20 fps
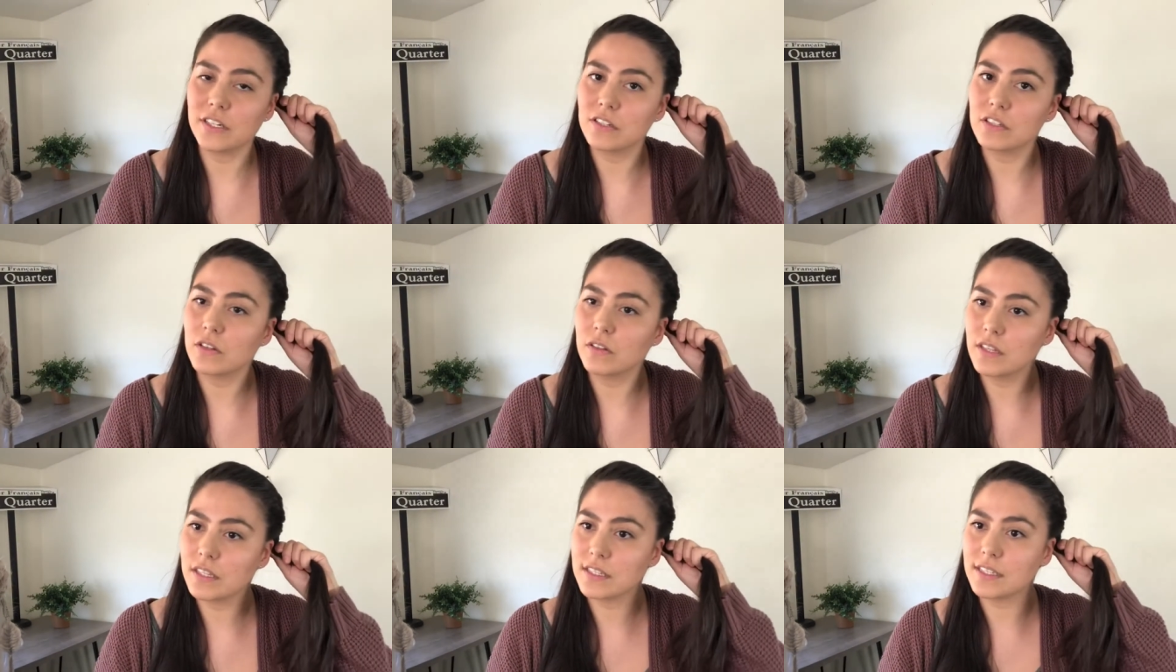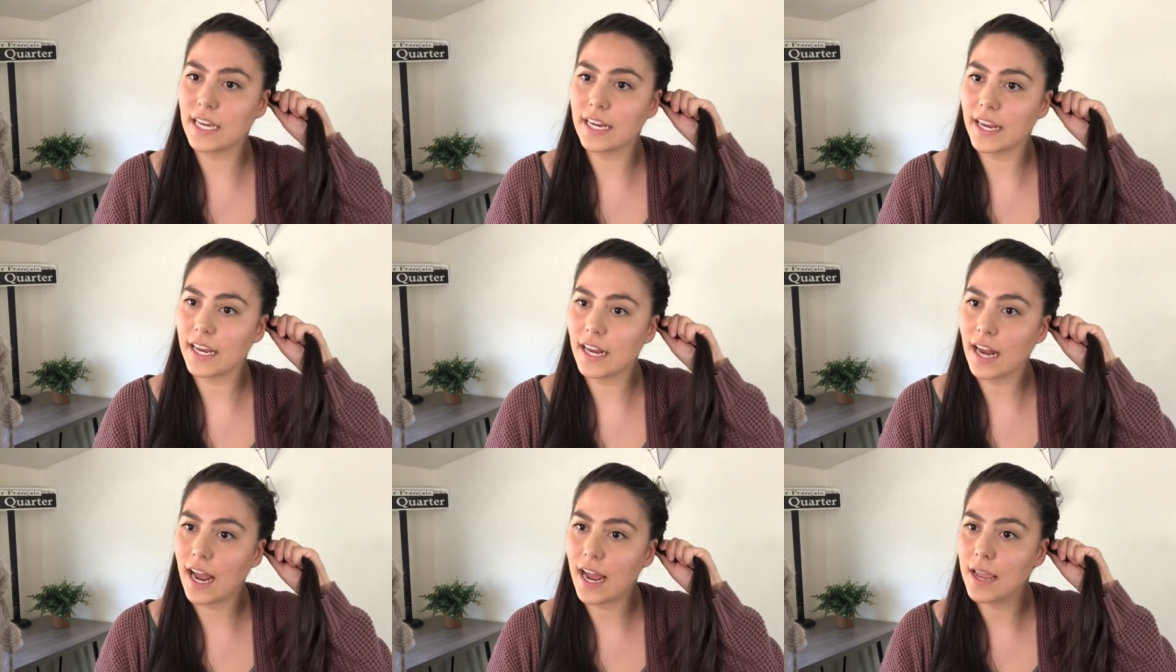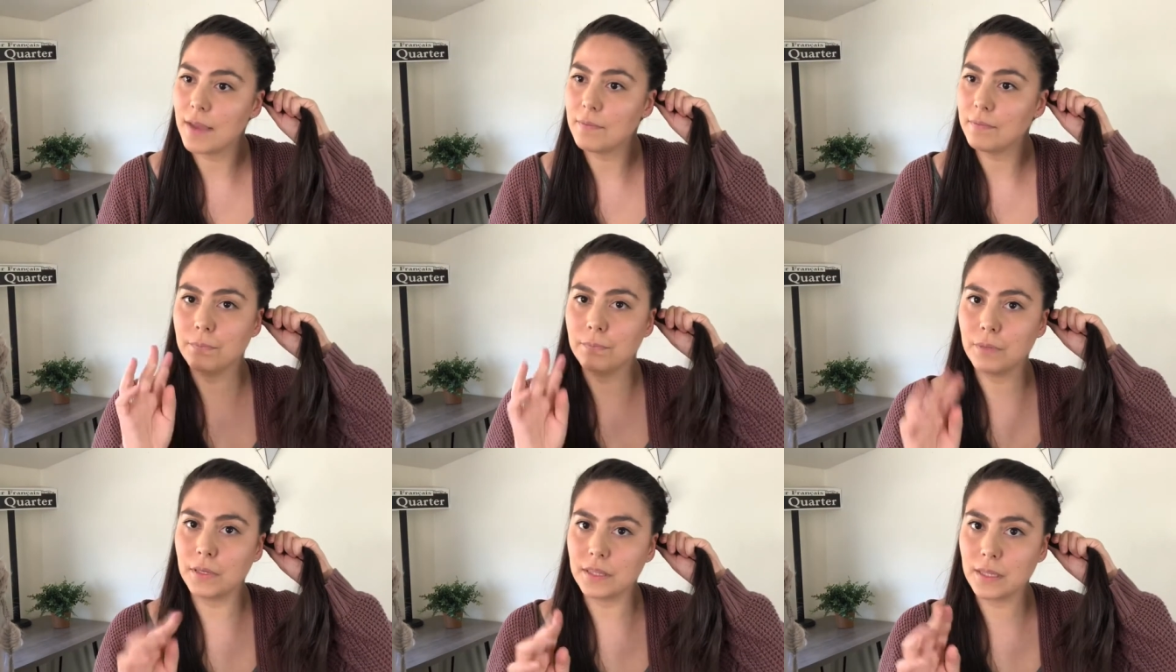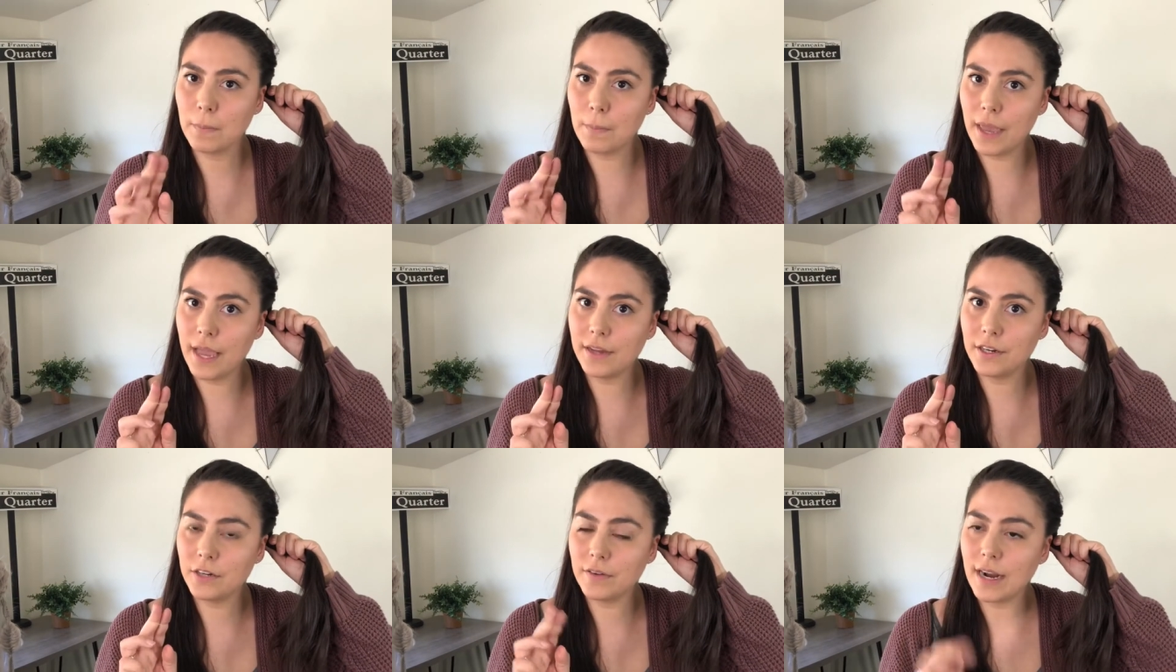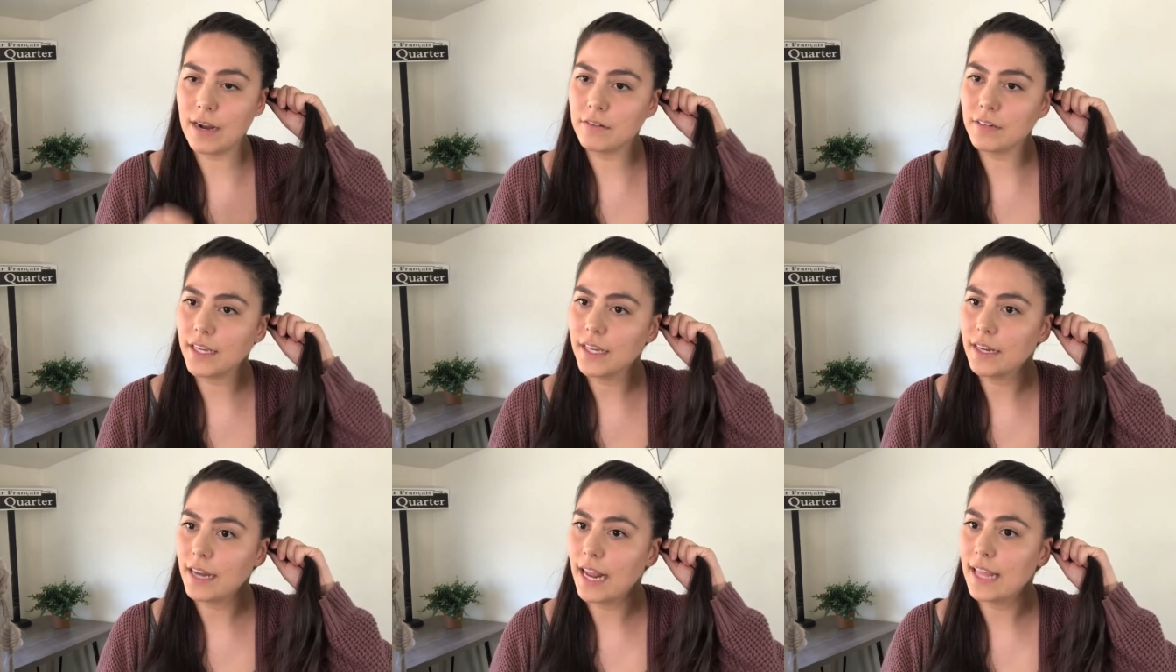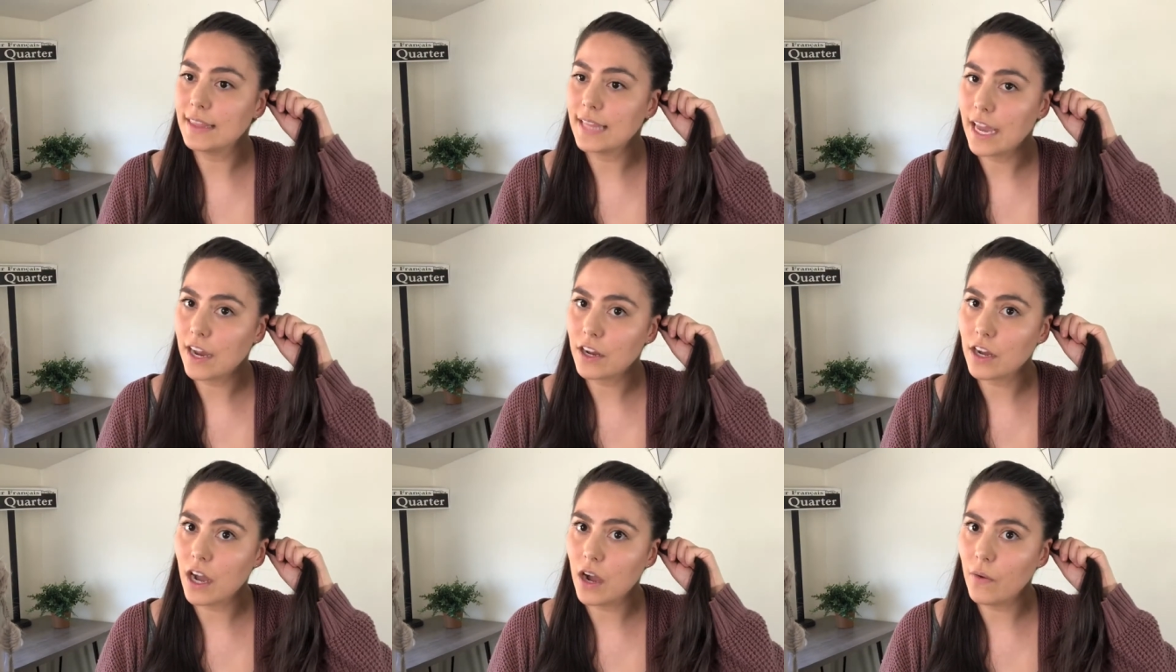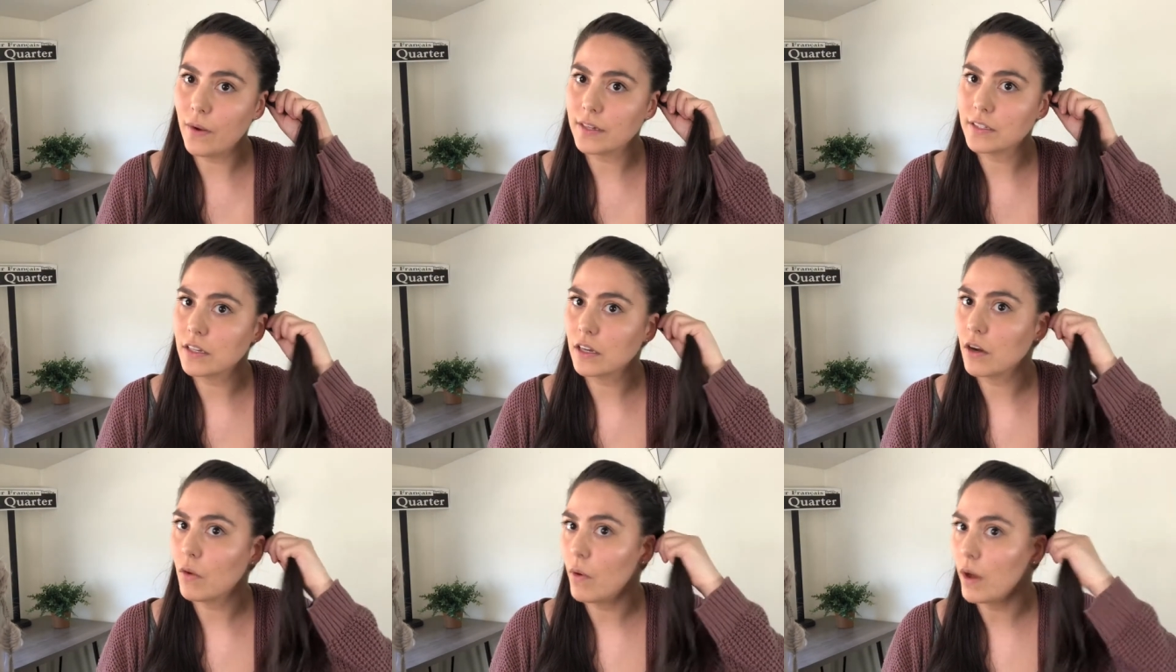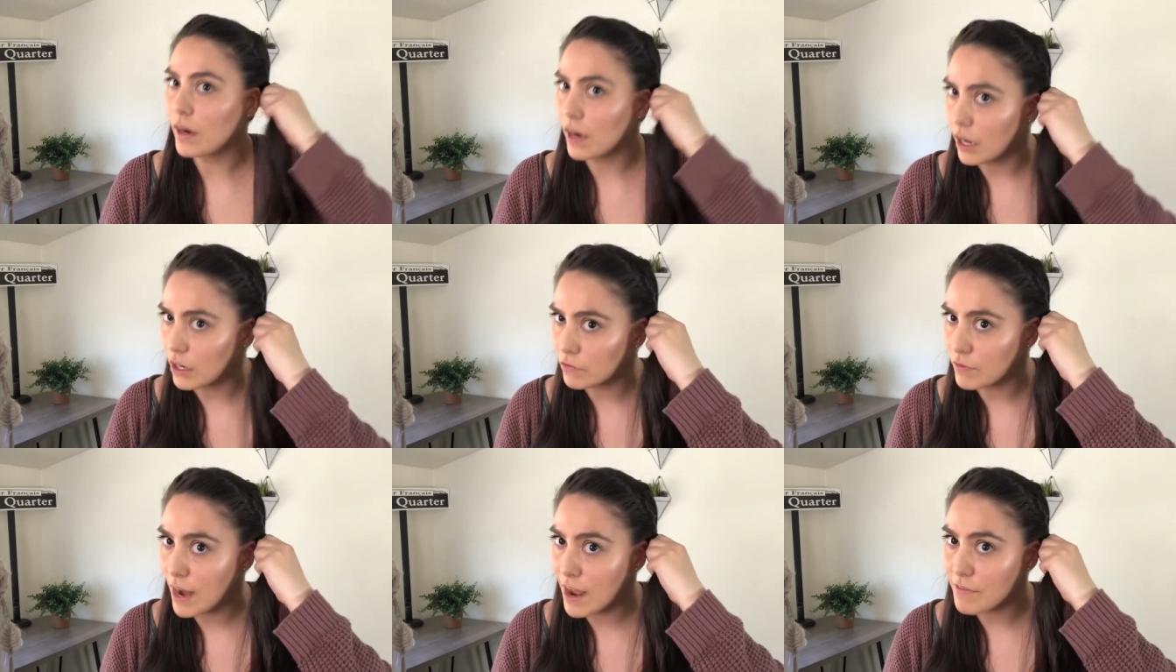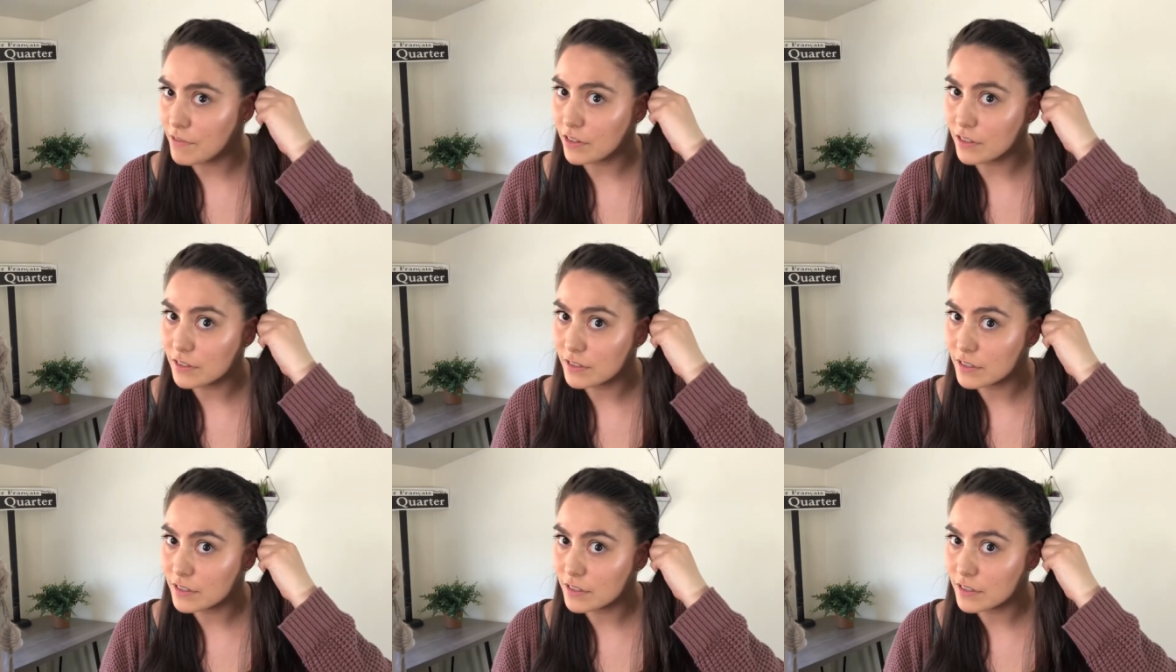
So the second I put the band around it and let go, it's gonna wanna unravel.